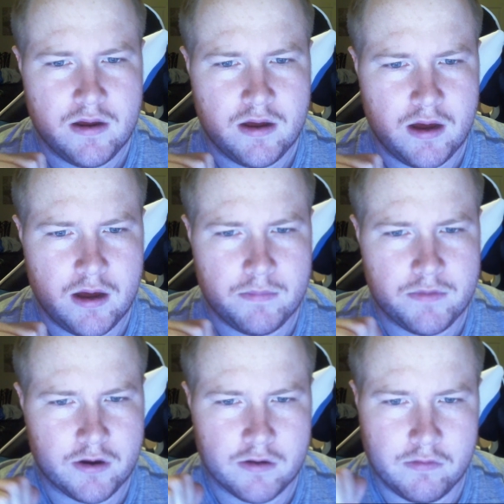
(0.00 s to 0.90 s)

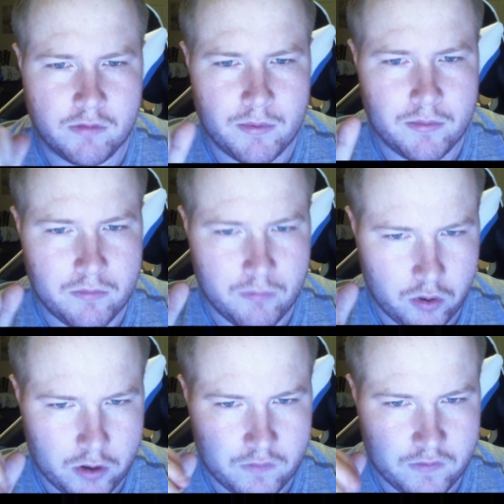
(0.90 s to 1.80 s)
They're a little bit more
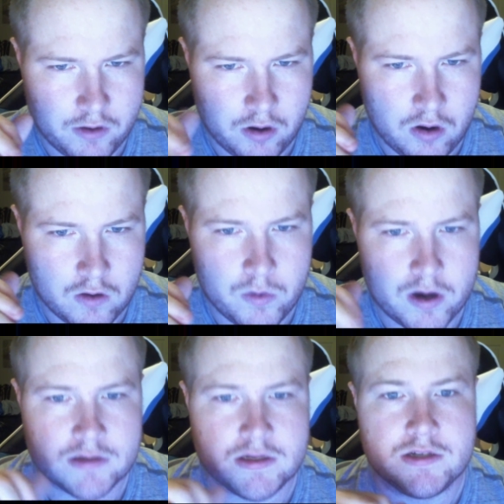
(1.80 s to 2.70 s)
known for their hardware,
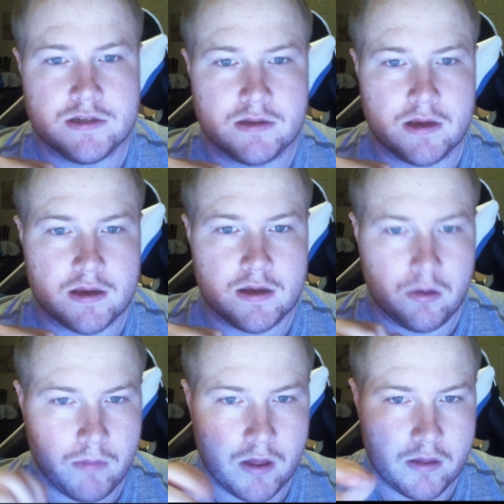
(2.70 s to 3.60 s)
such as like
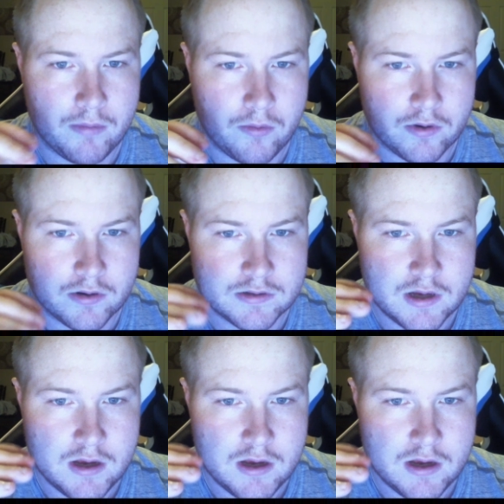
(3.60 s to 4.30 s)
motherboards,